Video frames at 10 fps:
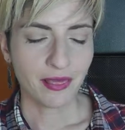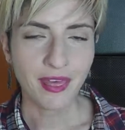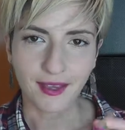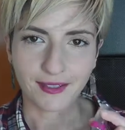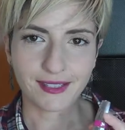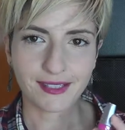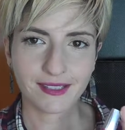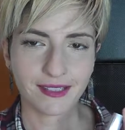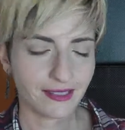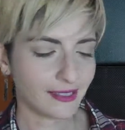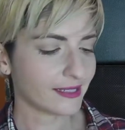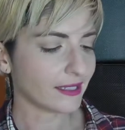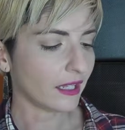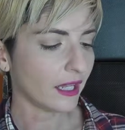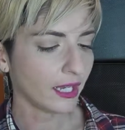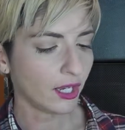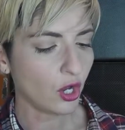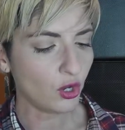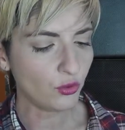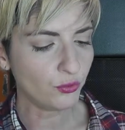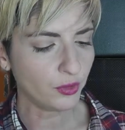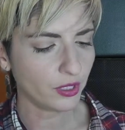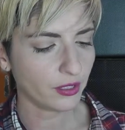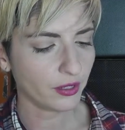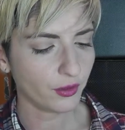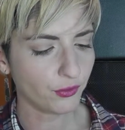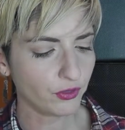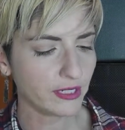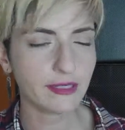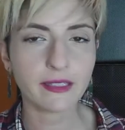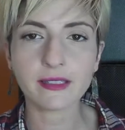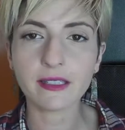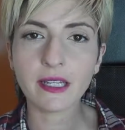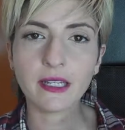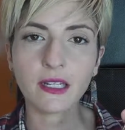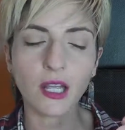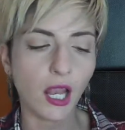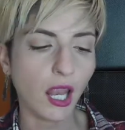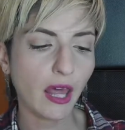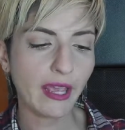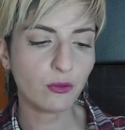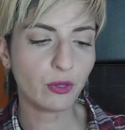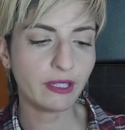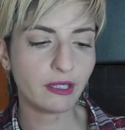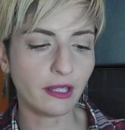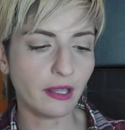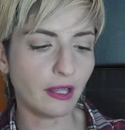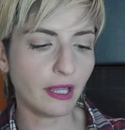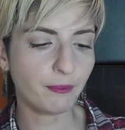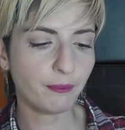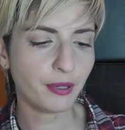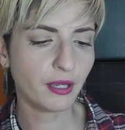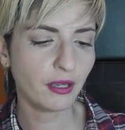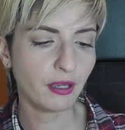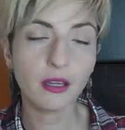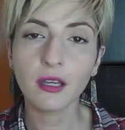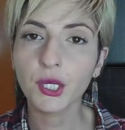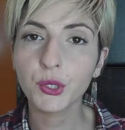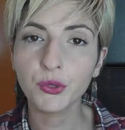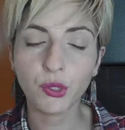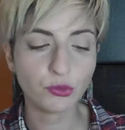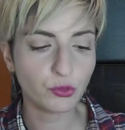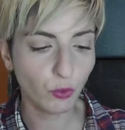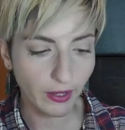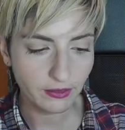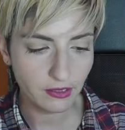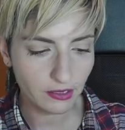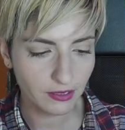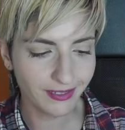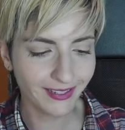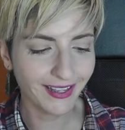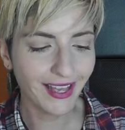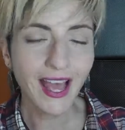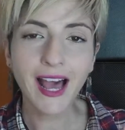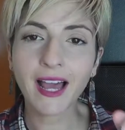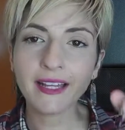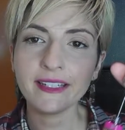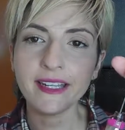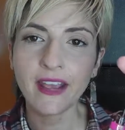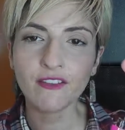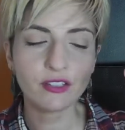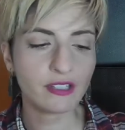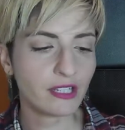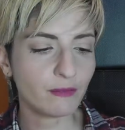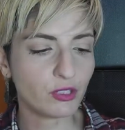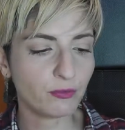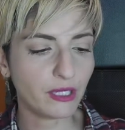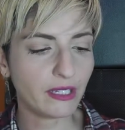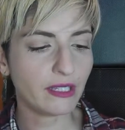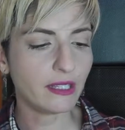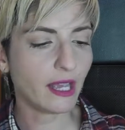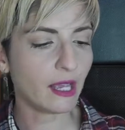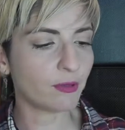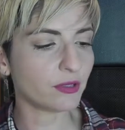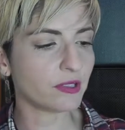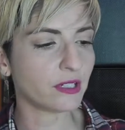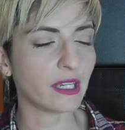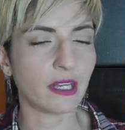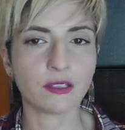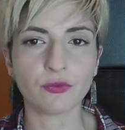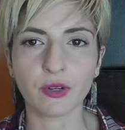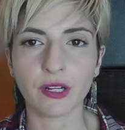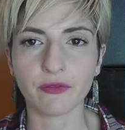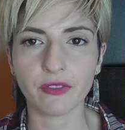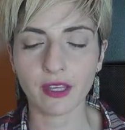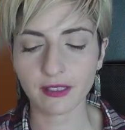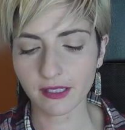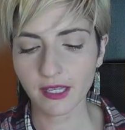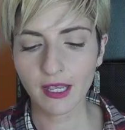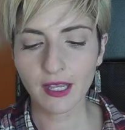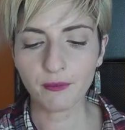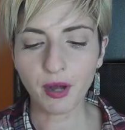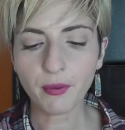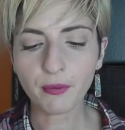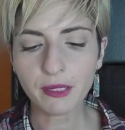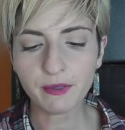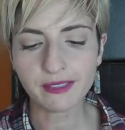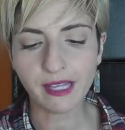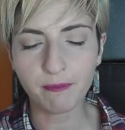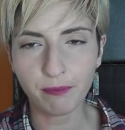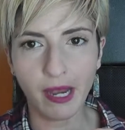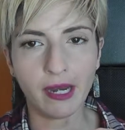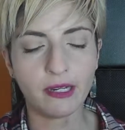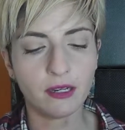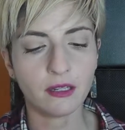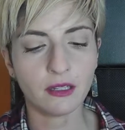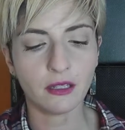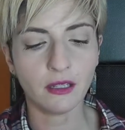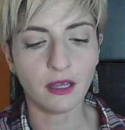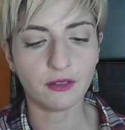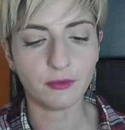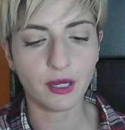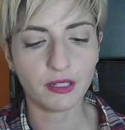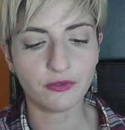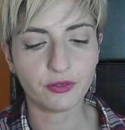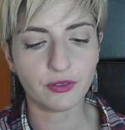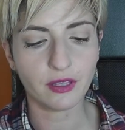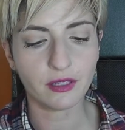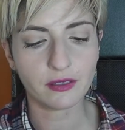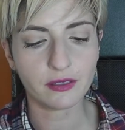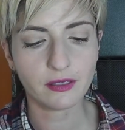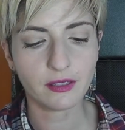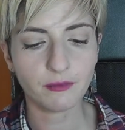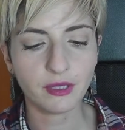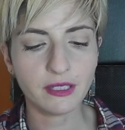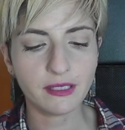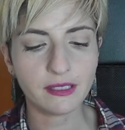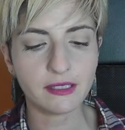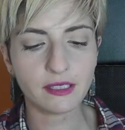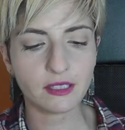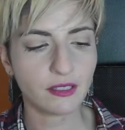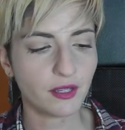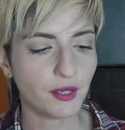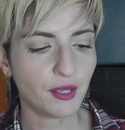This is a Lancome 316 liquid lip, who knows what. I never seem to be able to get rid of this, probably because I paid a lot of money for this, but this is this